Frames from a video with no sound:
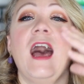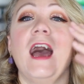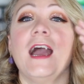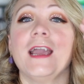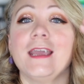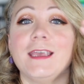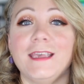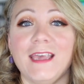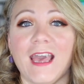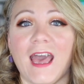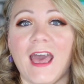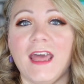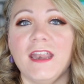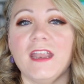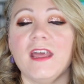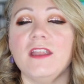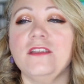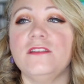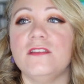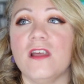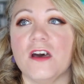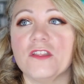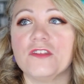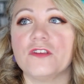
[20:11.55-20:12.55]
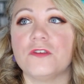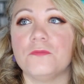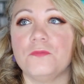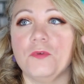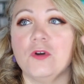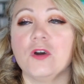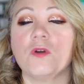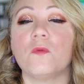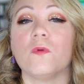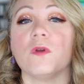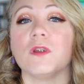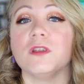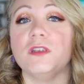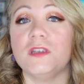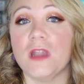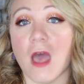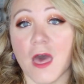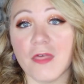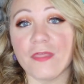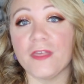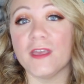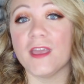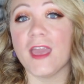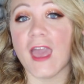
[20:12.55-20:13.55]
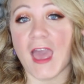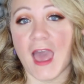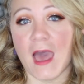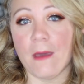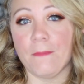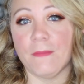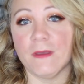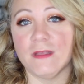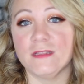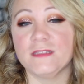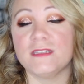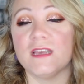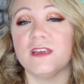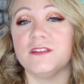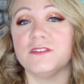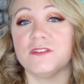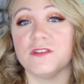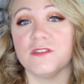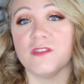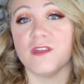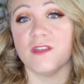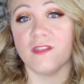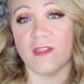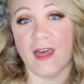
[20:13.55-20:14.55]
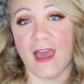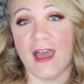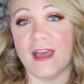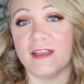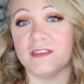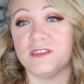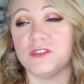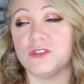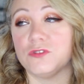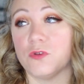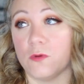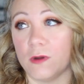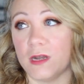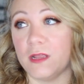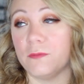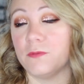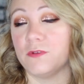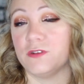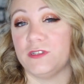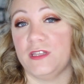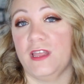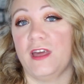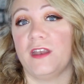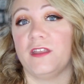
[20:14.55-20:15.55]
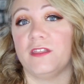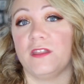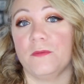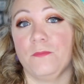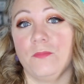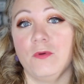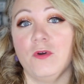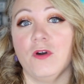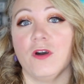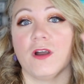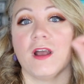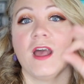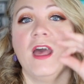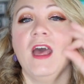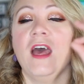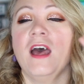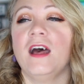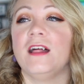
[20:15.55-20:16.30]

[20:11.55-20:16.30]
Again, another book where nothing happens until the last 20% of the book.